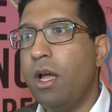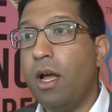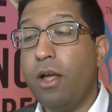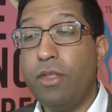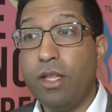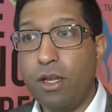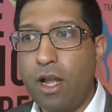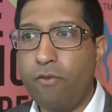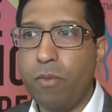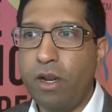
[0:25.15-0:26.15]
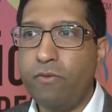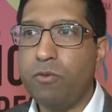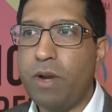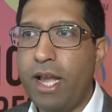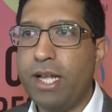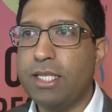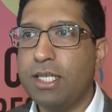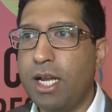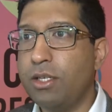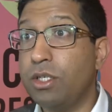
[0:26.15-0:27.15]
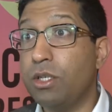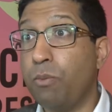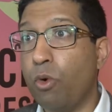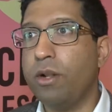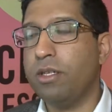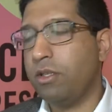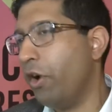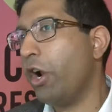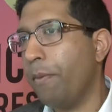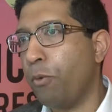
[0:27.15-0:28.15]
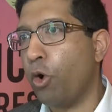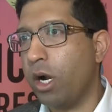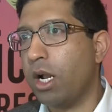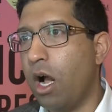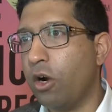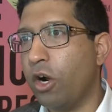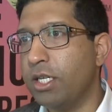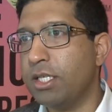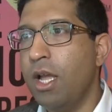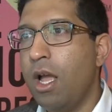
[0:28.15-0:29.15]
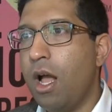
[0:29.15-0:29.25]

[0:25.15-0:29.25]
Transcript: that the government of Dubai has done to support this very important Congress.